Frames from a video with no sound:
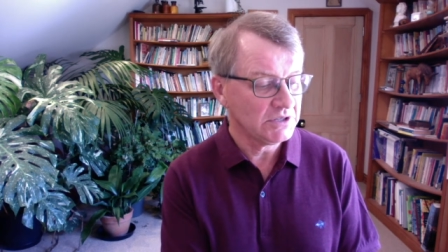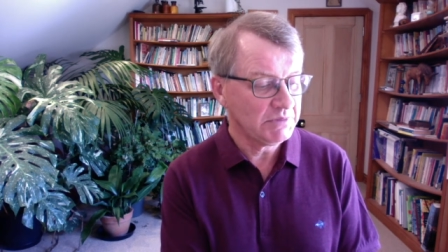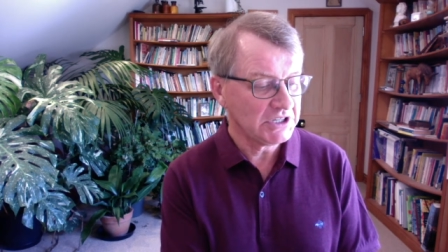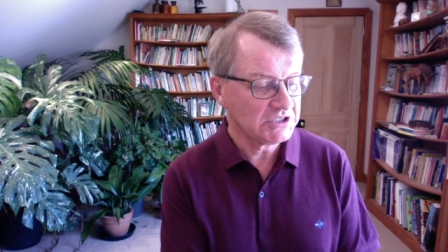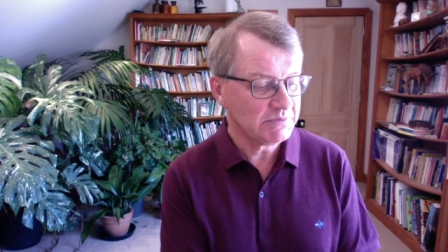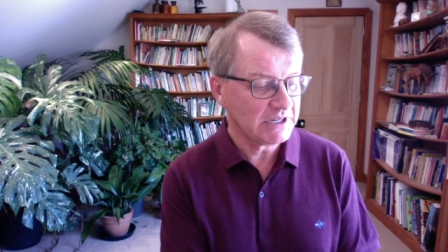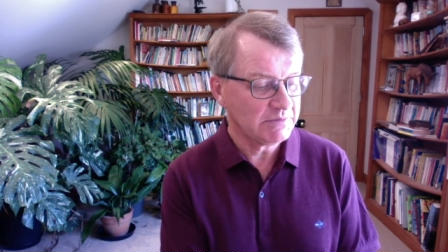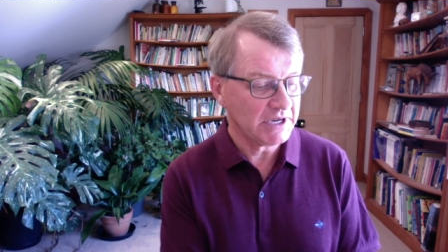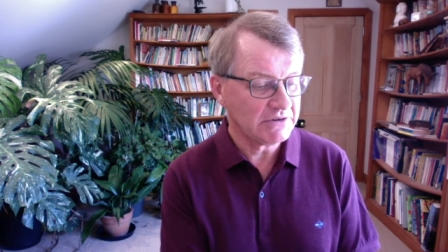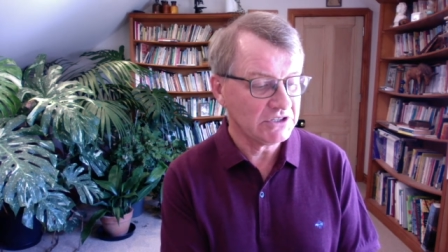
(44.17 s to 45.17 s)
biggest
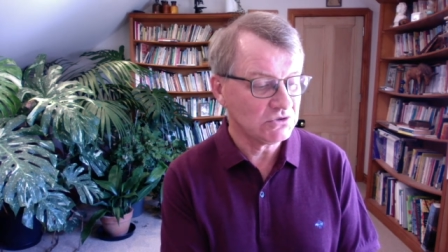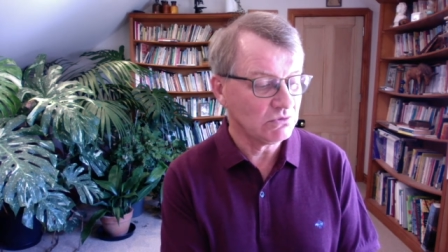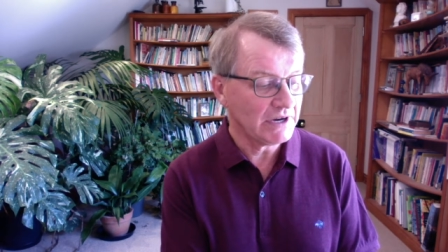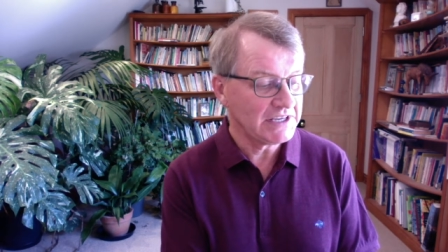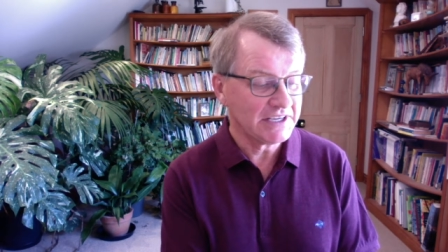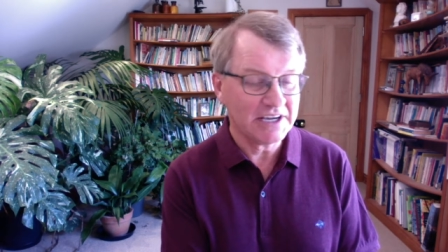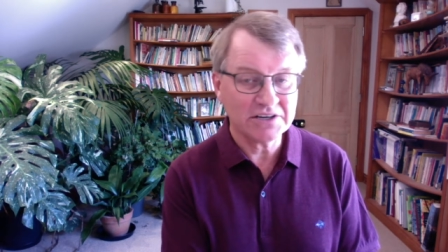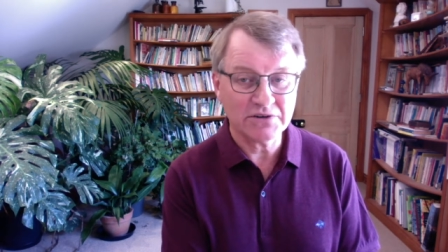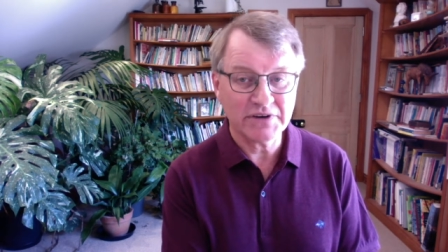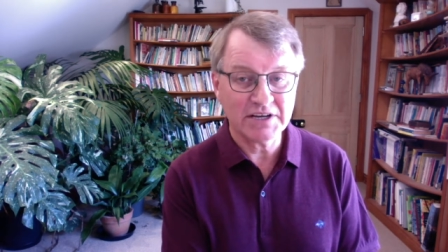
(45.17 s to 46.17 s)
bugbear is weight gain
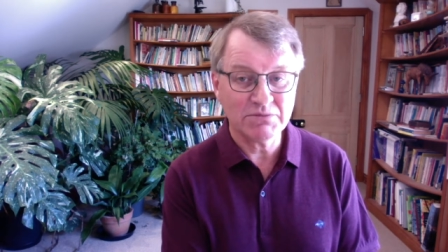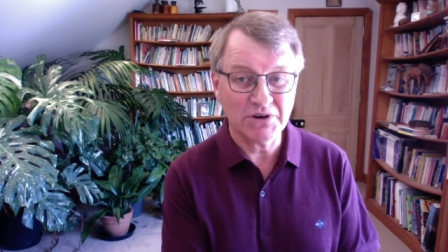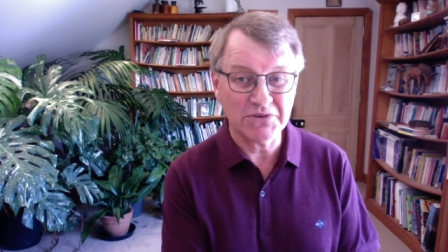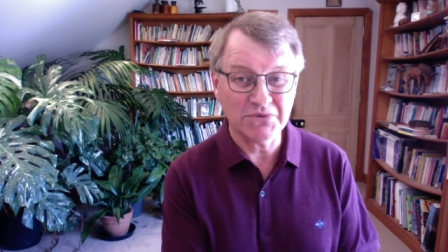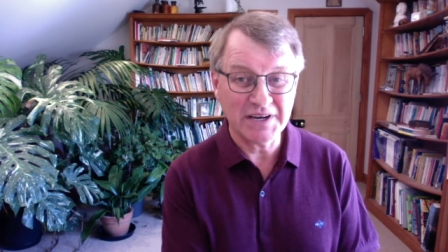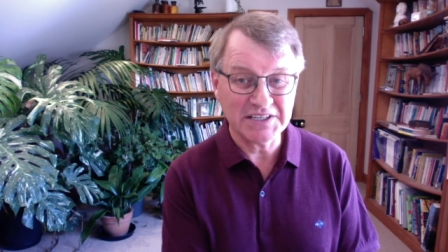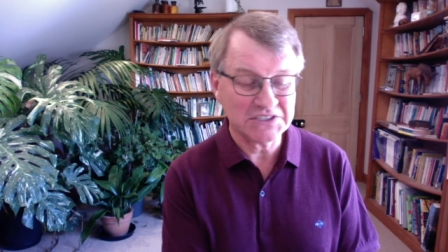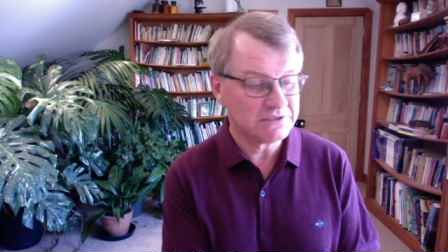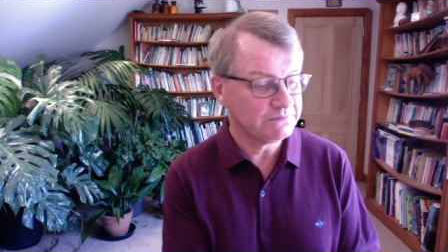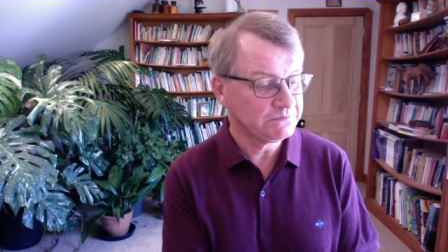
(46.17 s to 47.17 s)
around my waist.